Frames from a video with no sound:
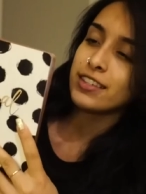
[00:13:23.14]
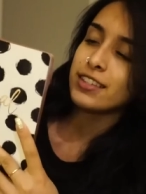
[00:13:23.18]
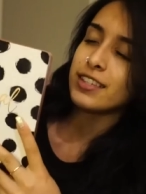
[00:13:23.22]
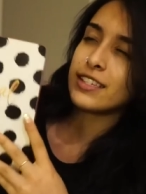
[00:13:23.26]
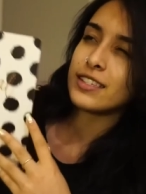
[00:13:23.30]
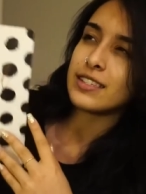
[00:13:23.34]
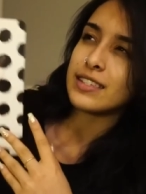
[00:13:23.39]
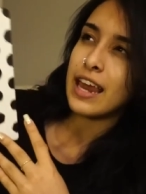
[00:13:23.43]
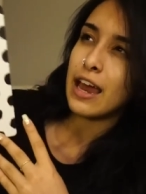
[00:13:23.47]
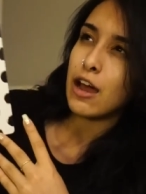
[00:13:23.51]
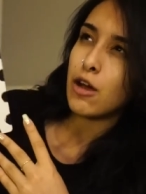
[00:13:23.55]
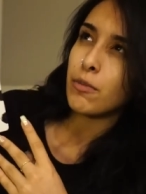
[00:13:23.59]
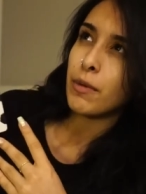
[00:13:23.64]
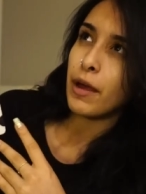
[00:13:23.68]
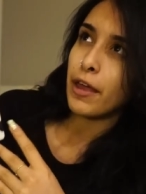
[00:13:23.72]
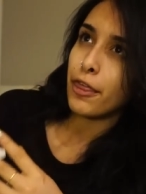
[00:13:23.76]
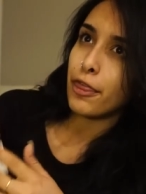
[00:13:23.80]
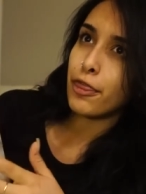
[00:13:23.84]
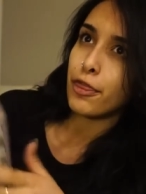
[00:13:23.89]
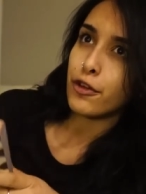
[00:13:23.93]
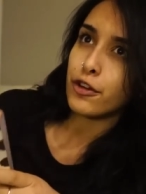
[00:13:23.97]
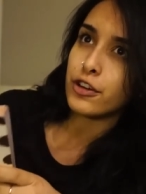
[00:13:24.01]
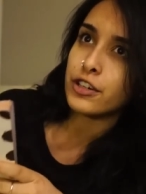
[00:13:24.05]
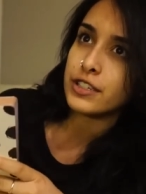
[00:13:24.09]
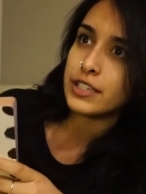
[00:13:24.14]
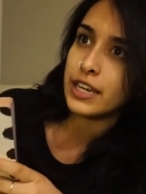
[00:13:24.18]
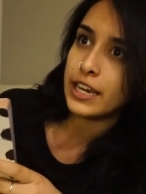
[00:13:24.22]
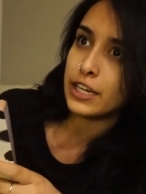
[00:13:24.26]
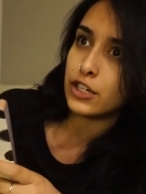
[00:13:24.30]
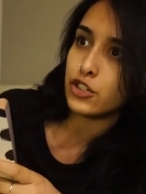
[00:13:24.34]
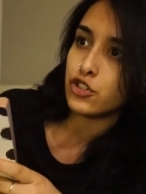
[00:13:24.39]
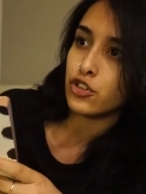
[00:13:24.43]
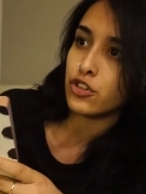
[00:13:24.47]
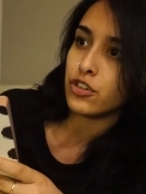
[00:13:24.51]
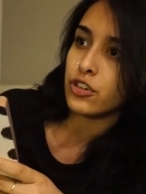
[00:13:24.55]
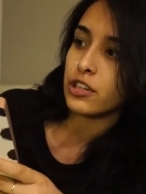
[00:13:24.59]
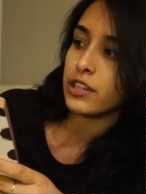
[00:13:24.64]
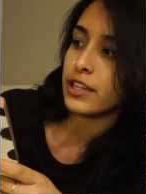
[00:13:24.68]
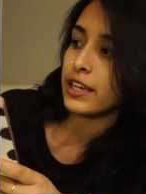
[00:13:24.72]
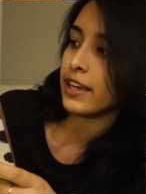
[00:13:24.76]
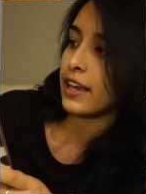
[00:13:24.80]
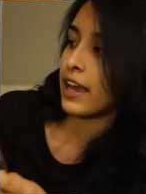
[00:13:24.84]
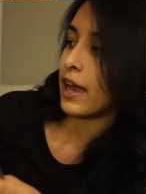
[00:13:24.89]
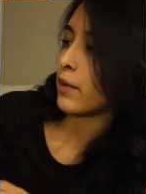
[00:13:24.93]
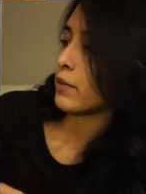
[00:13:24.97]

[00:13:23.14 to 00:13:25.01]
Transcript: This is now my third day journaling.